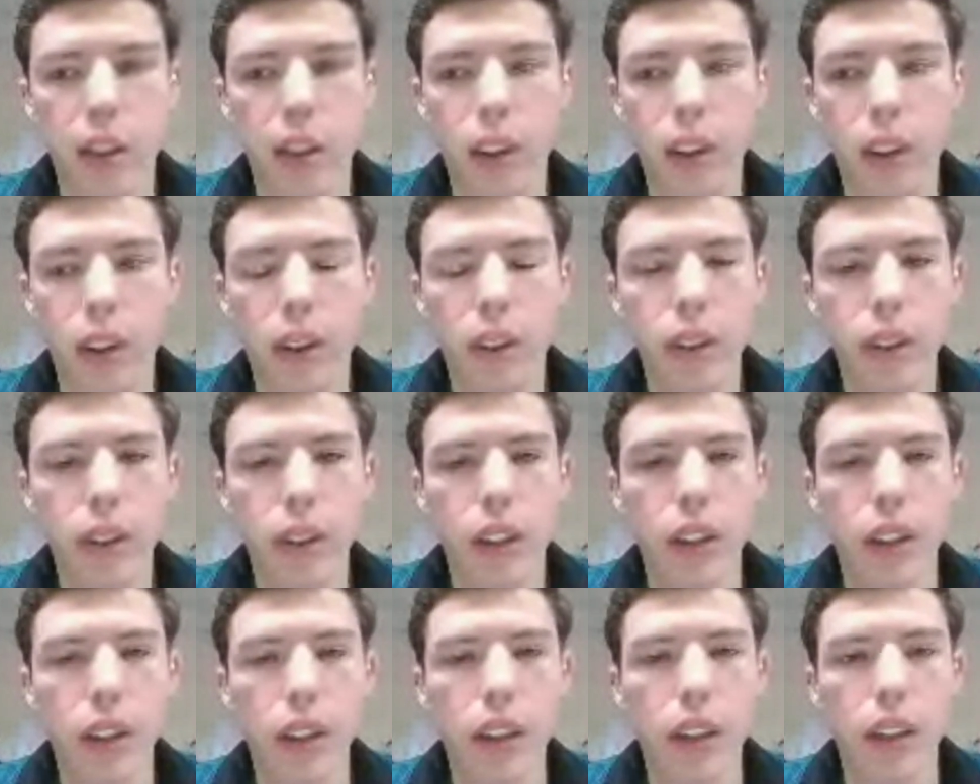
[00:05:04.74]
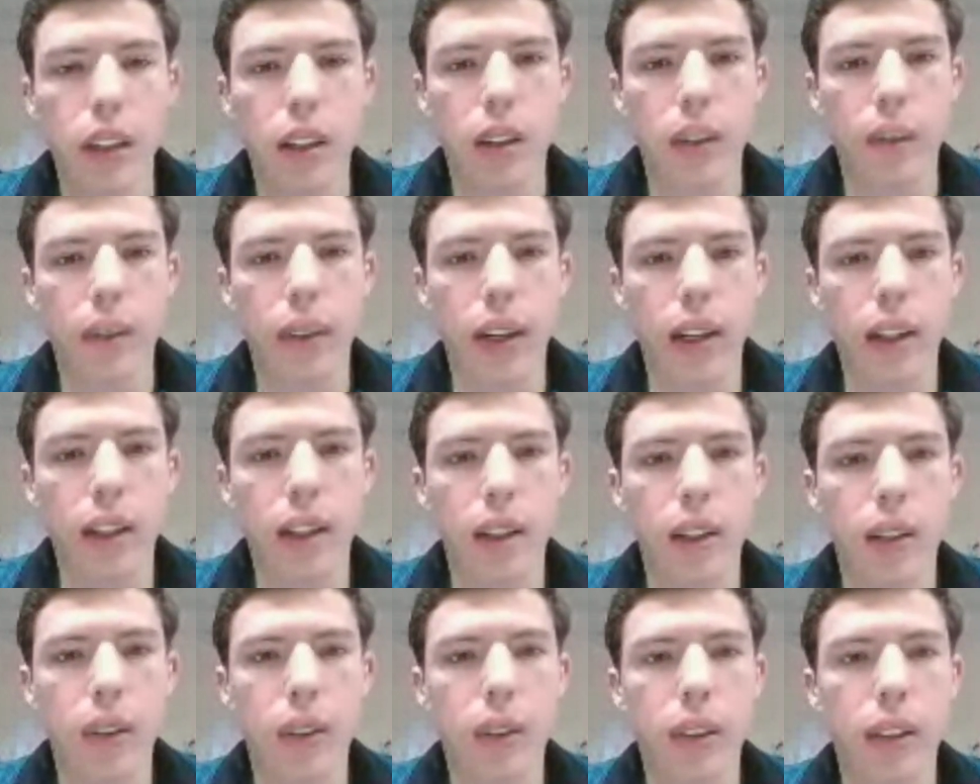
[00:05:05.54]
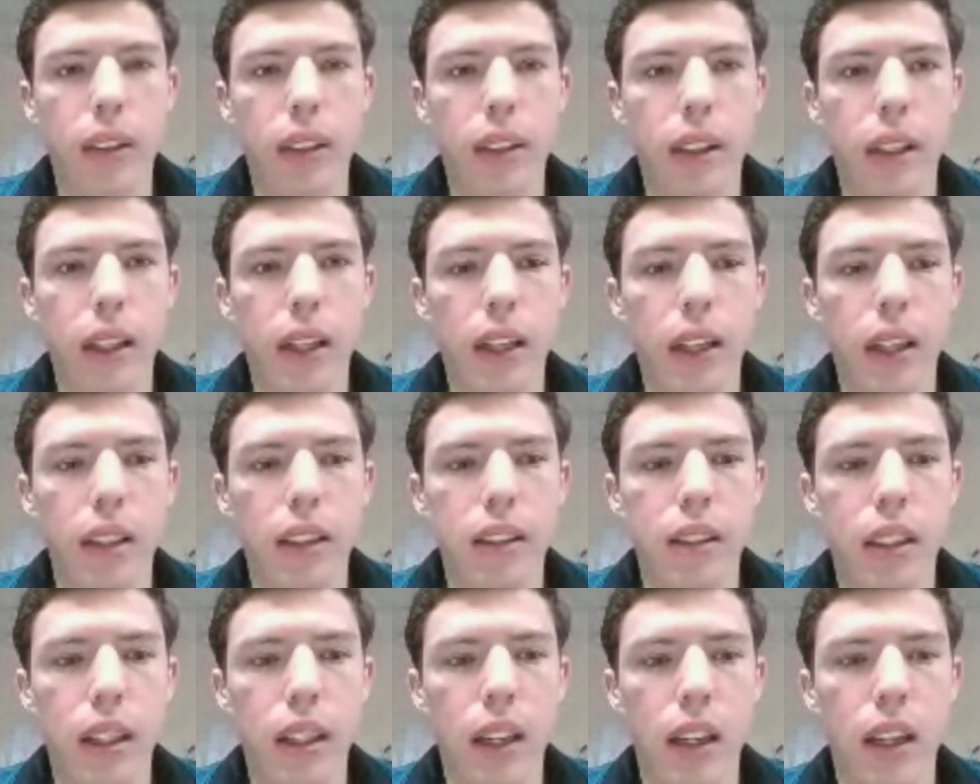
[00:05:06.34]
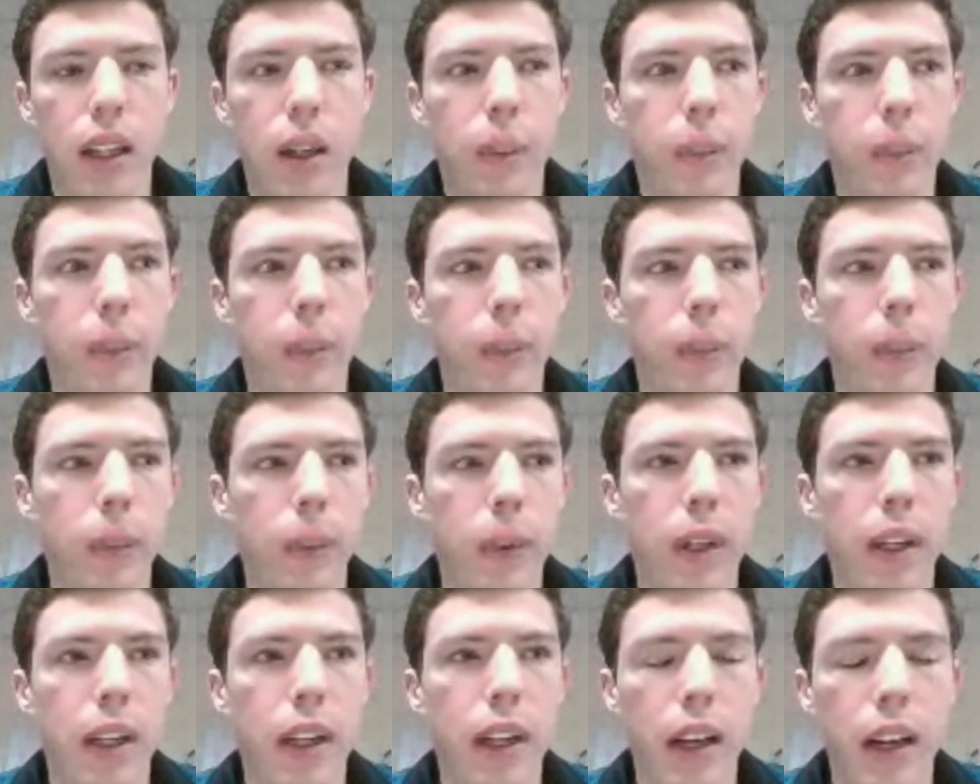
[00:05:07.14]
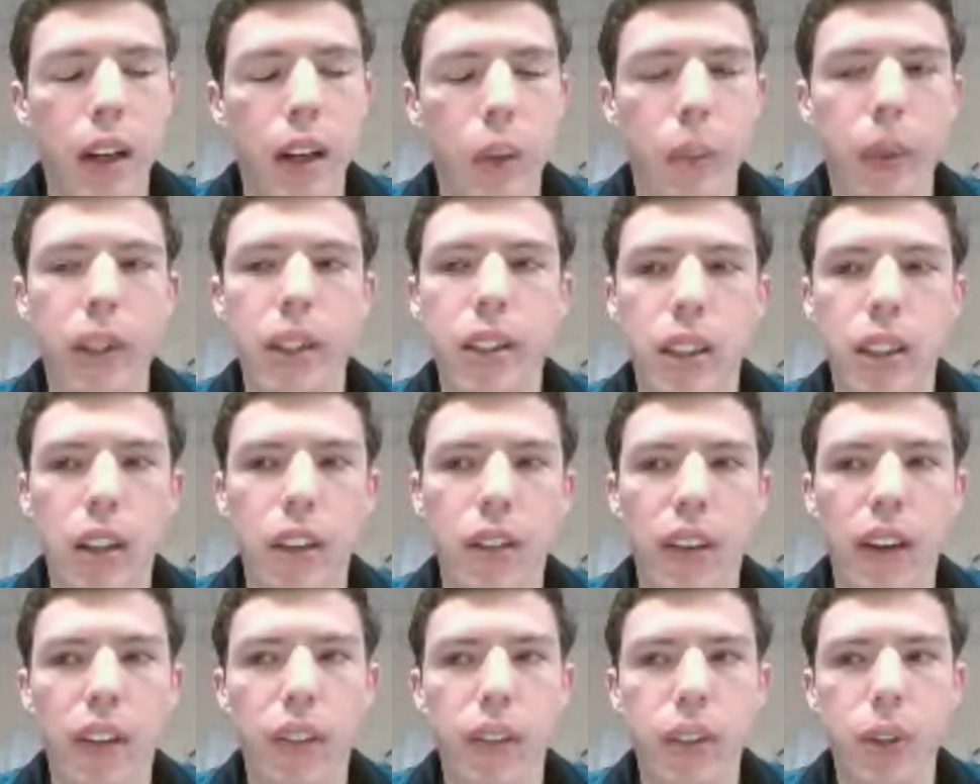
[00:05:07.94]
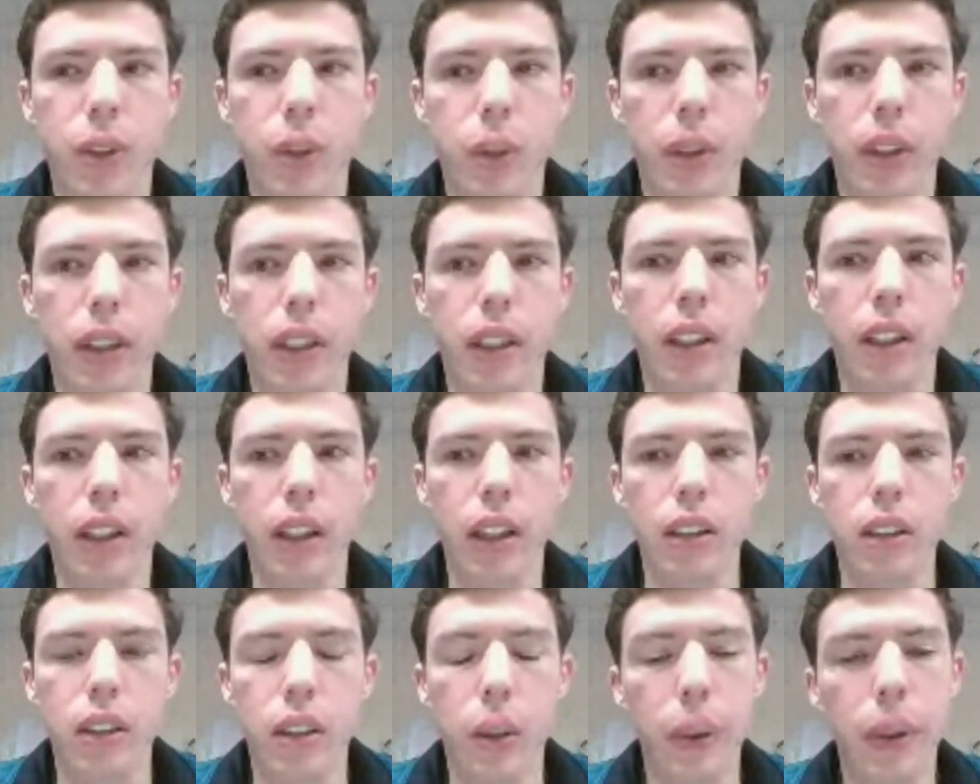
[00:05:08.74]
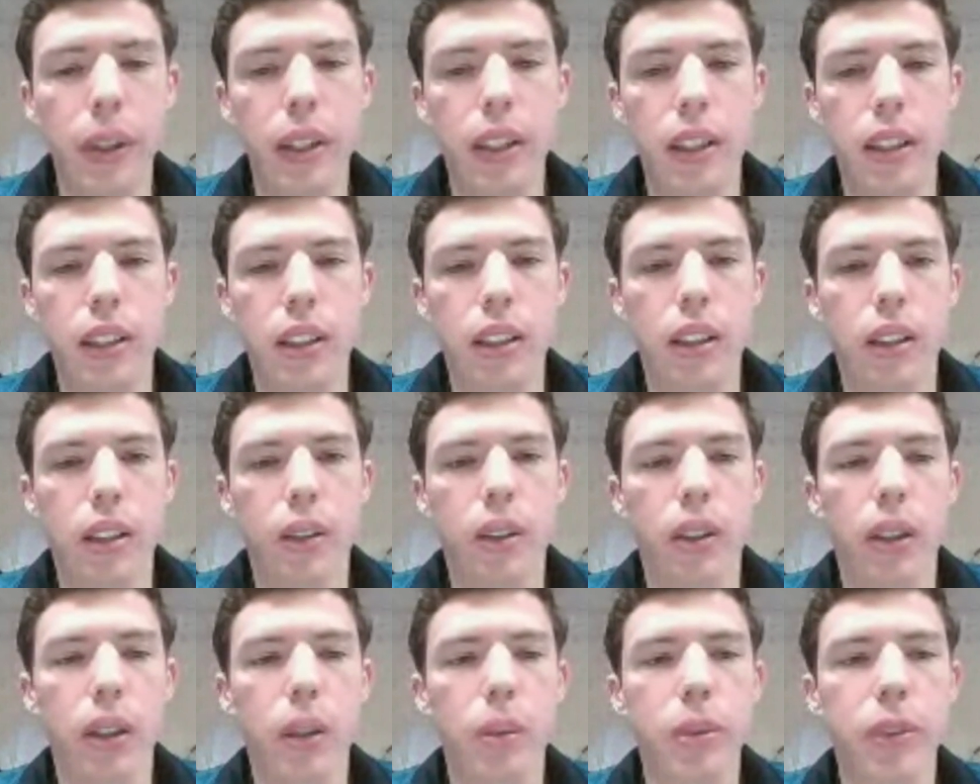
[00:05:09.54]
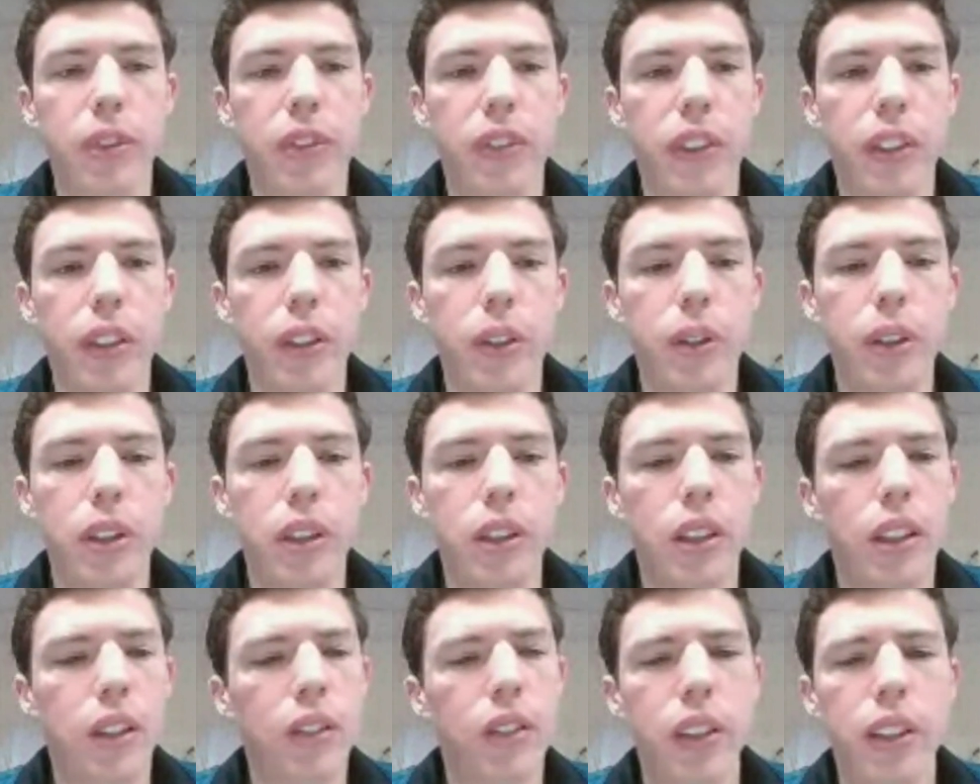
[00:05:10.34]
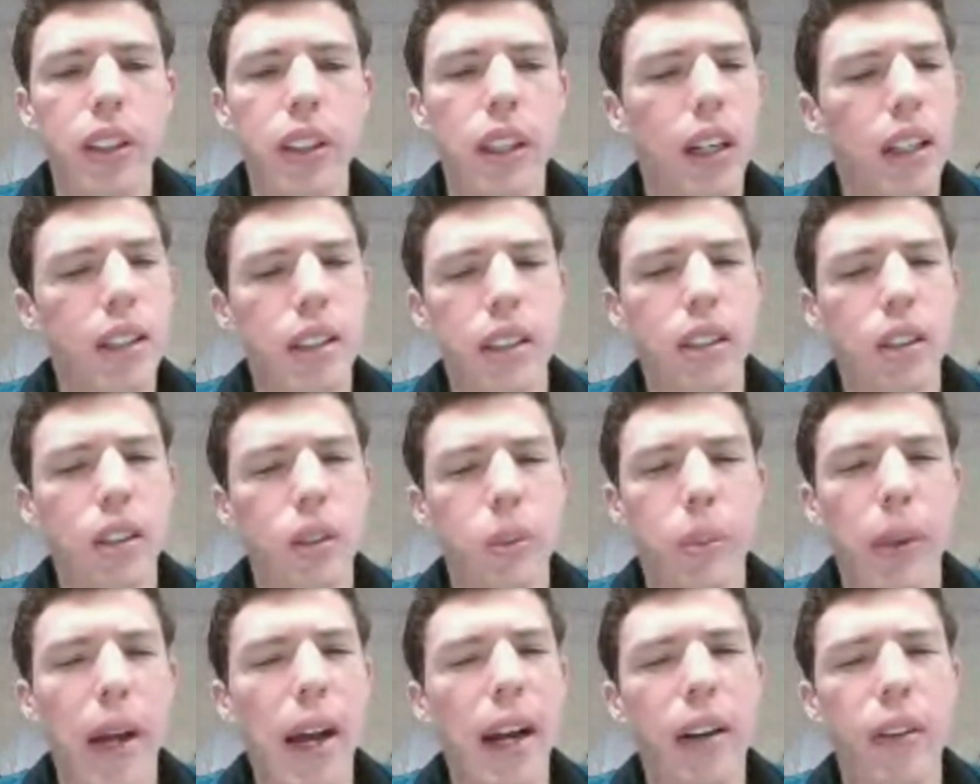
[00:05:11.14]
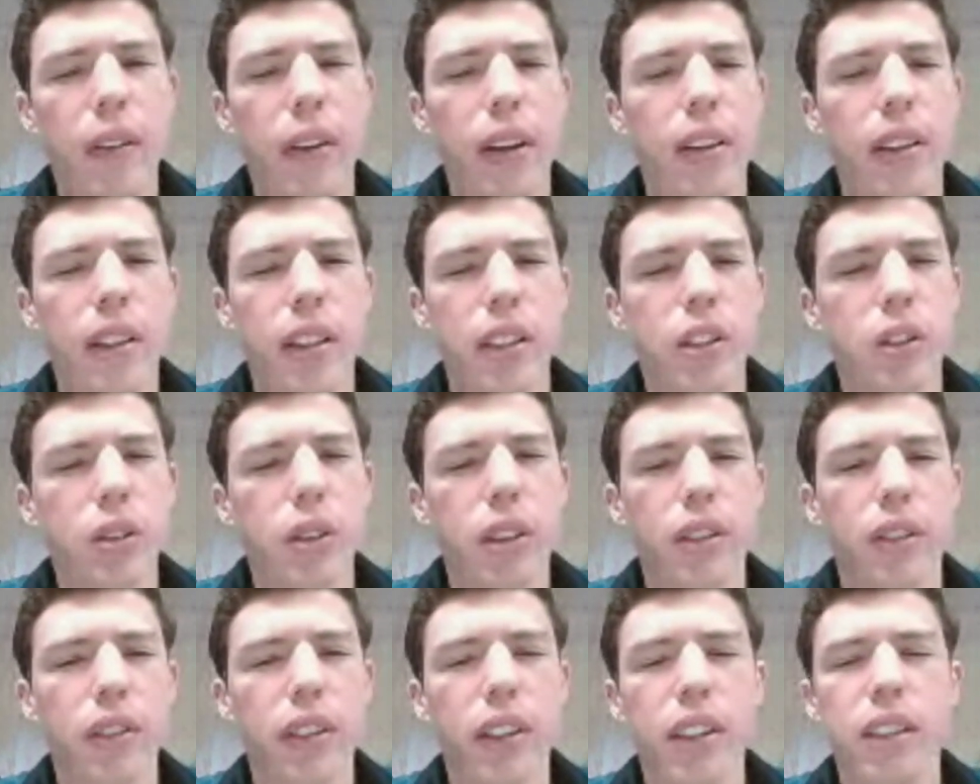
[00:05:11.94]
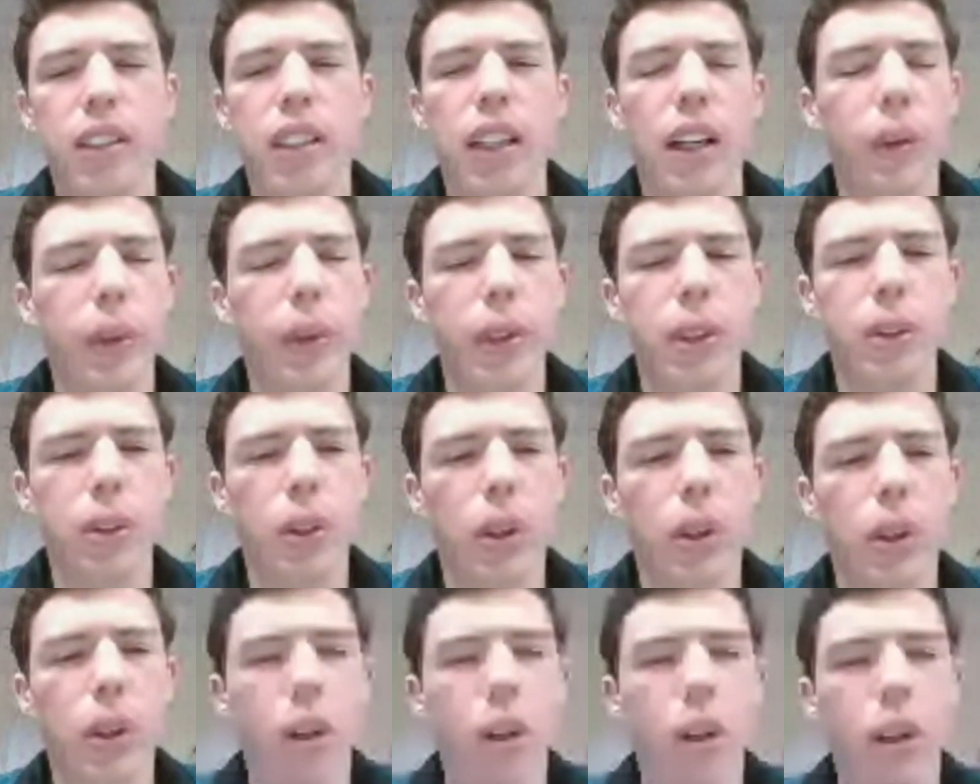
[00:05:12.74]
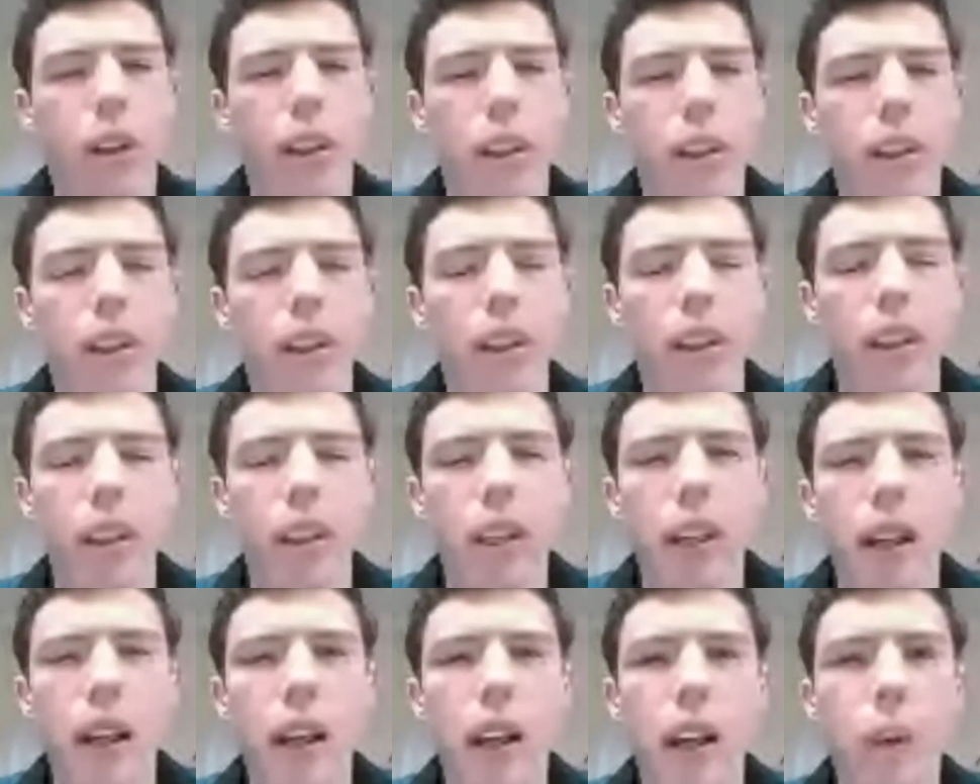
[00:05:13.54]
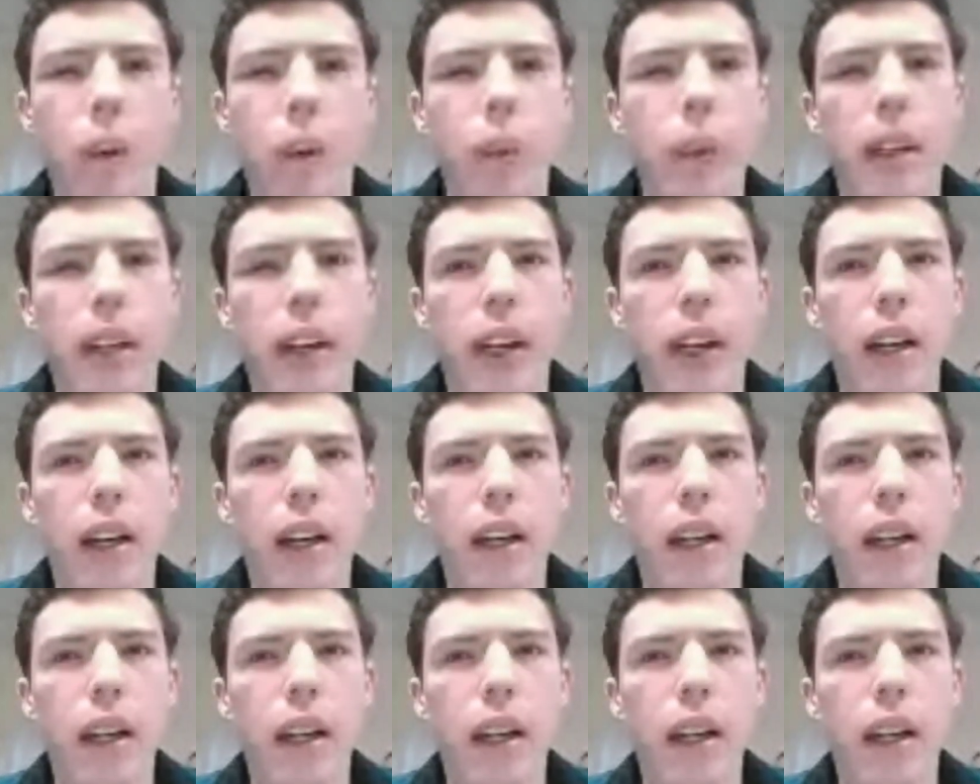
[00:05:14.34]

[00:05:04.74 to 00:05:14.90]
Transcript: I know that Tom and Kyle and myself have enjoyed doing these little clips for you, just giving you guys a little background history of us, how we started and whatnot.